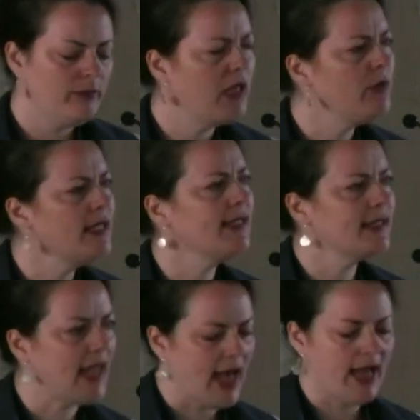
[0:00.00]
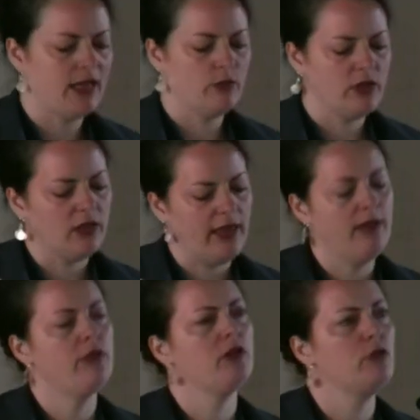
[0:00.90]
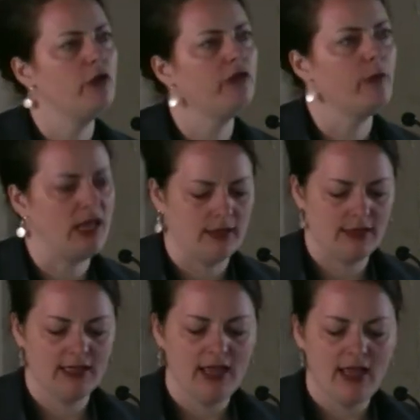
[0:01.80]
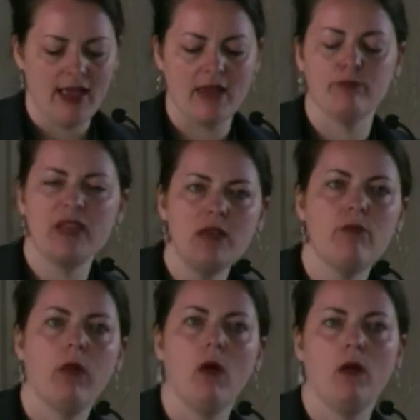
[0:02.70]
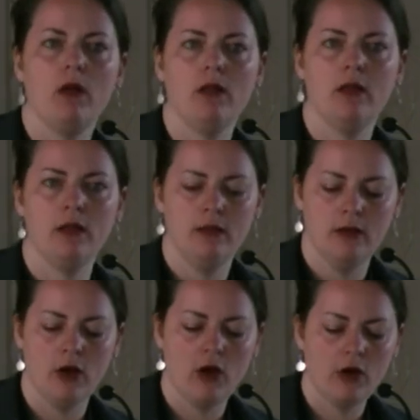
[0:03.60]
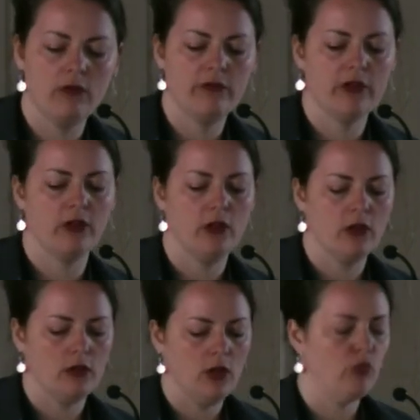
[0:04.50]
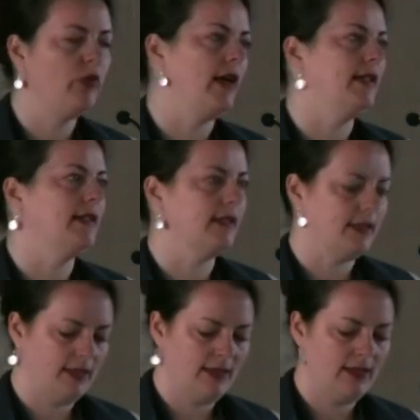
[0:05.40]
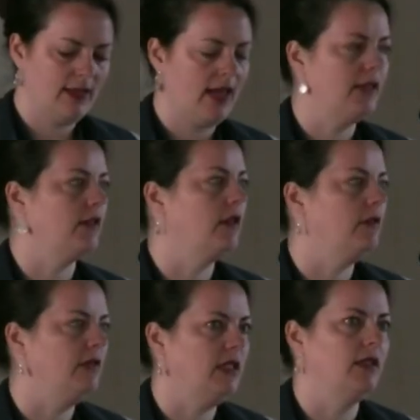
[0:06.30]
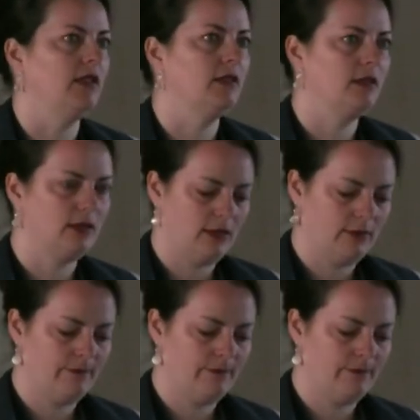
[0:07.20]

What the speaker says: May we side with labor movements and people over low prices and convenience.